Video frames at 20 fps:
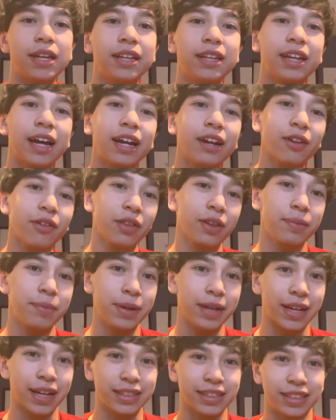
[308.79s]
not only
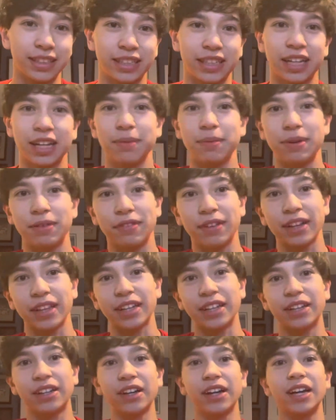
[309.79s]
because he's going to be
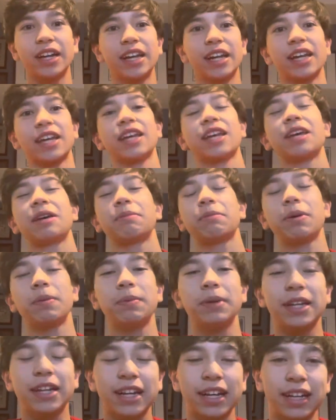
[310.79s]
really good, but
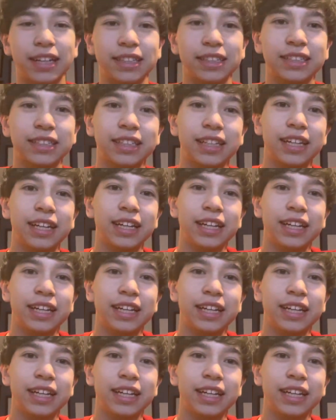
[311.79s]
because